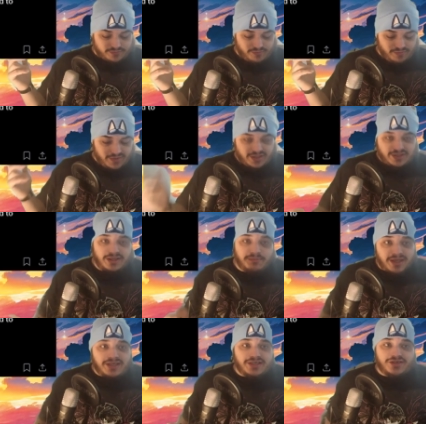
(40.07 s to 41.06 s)
The
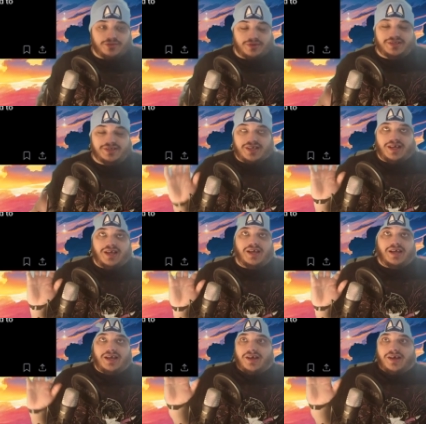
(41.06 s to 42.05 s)
main issue is
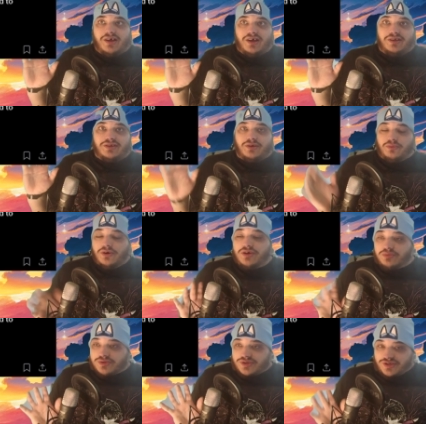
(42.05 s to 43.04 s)
the word
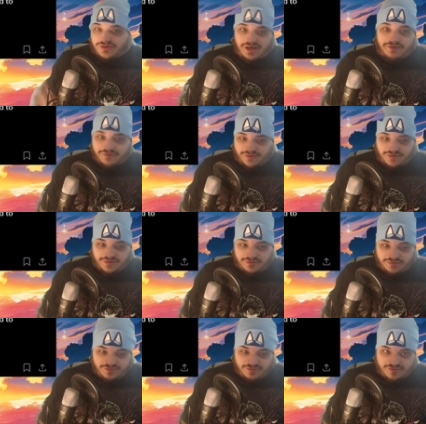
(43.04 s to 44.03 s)
was Stratford,
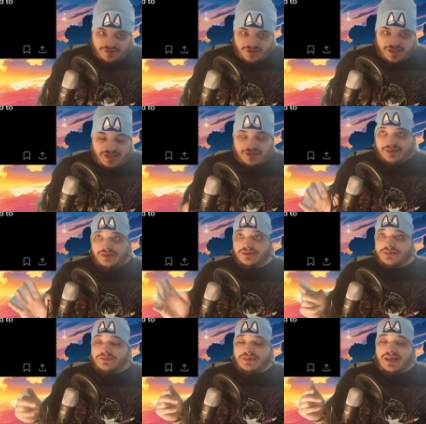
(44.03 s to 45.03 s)
and the only
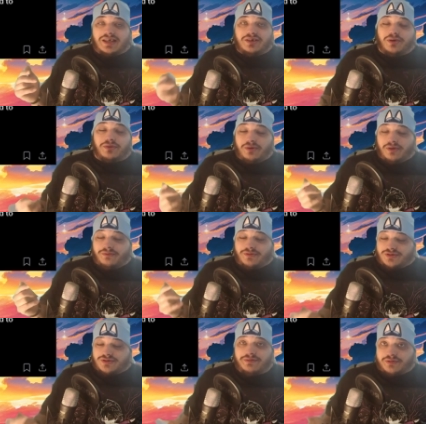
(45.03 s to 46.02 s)
thing I know for
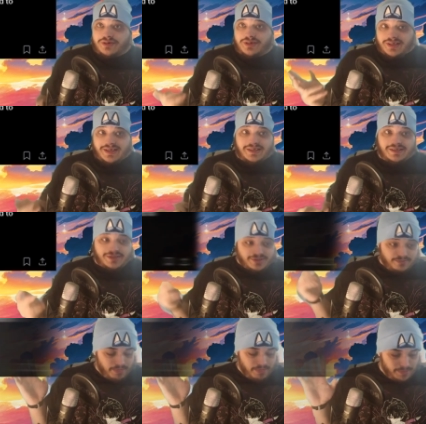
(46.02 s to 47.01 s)
Stratford is
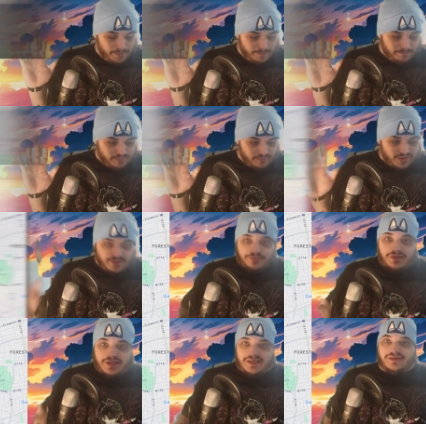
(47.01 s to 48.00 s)
the
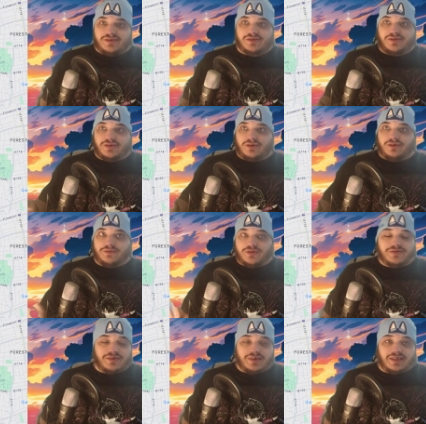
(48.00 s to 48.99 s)
place. So the first
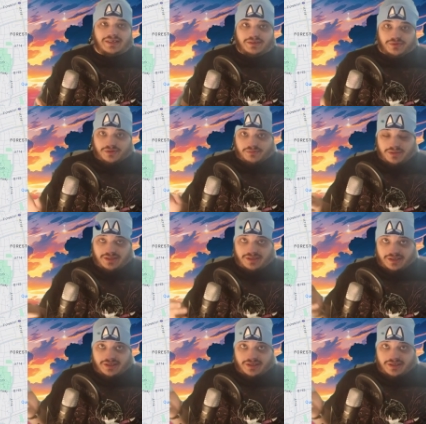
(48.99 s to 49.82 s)
thing I did was immediately